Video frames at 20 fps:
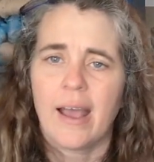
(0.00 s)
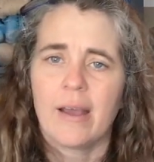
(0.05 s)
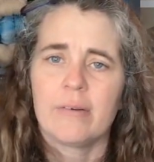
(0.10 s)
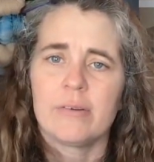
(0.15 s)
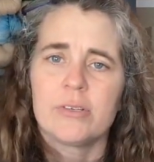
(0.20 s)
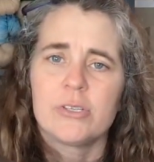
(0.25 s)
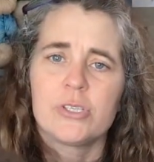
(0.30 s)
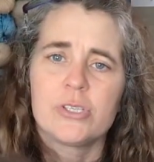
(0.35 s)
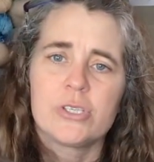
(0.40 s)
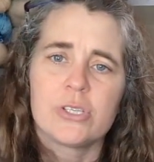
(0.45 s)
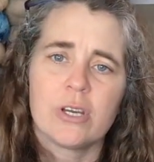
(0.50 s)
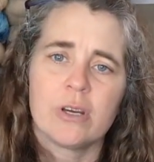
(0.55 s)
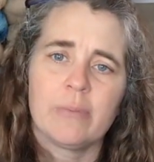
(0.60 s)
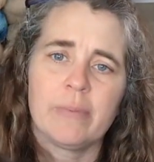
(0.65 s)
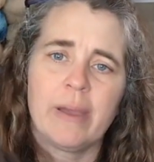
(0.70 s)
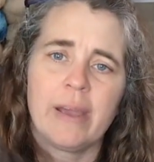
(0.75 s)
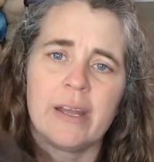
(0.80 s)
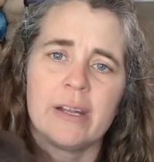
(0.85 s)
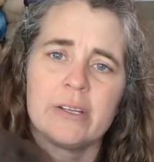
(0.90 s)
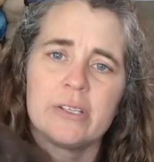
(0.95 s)
I was so
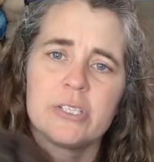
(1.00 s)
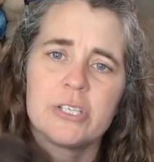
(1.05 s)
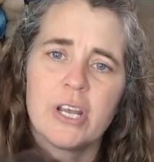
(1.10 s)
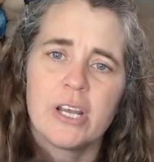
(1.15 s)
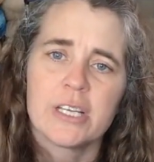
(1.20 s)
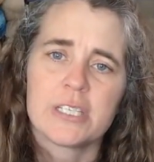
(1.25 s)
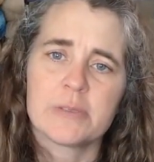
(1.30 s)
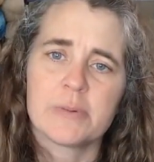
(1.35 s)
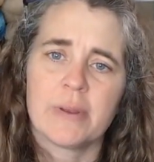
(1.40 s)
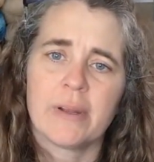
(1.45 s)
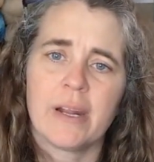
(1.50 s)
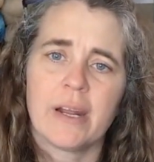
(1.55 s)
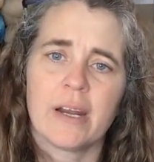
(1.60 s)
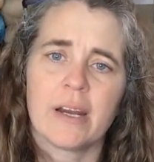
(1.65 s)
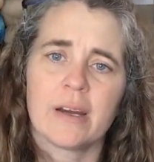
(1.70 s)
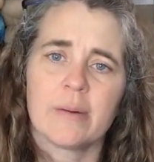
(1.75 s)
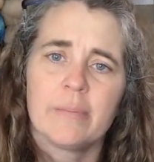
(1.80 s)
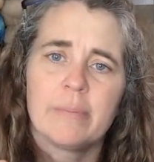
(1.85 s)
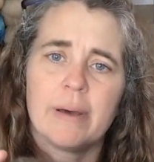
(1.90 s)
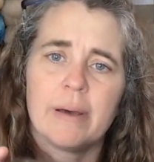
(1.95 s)
mad. Jasmine,
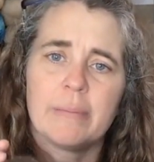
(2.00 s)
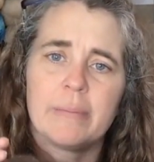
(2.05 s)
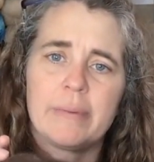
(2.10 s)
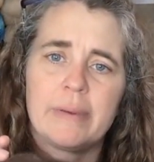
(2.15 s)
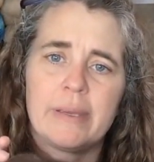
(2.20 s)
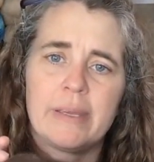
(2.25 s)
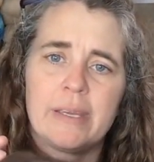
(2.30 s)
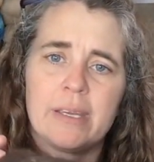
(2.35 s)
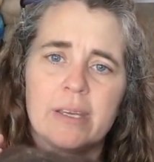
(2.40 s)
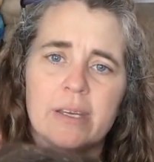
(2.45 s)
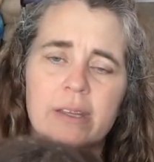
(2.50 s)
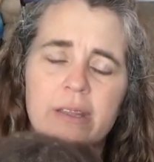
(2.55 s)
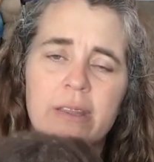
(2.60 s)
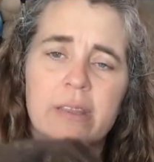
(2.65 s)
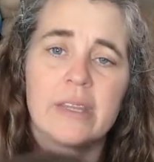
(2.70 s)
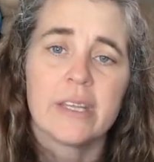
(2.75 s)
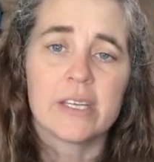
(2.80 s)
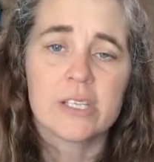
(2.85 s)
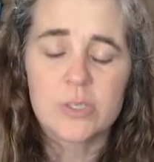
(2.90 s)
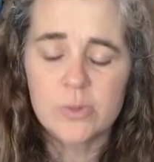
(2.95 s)
our puppy,
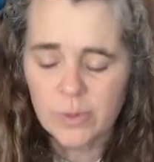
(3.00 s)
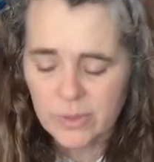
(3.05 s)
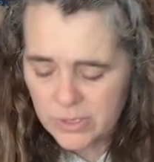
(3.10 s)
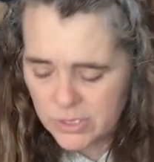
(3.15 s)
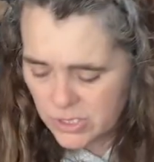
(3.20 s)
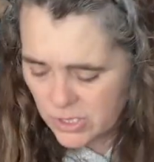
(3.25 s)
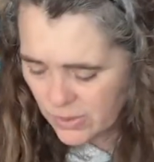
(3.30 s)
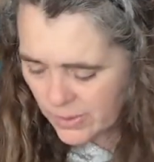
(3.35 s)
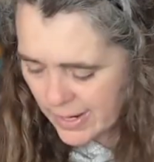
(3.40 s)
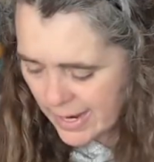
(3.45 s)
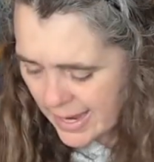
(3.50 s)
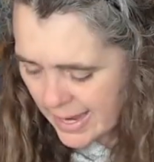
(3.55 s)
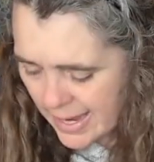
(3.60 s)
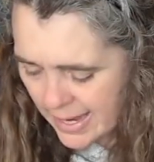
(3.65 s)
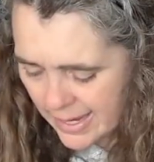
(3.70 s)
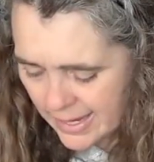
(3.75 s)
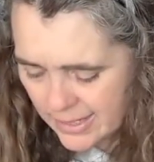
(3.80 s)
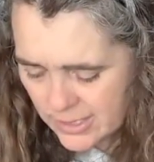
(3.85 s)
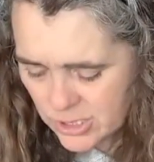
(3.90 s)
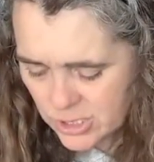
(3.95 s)
this one's
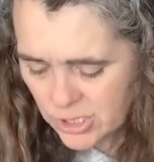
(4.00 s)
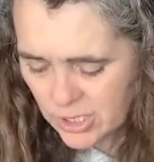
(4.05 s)
okay.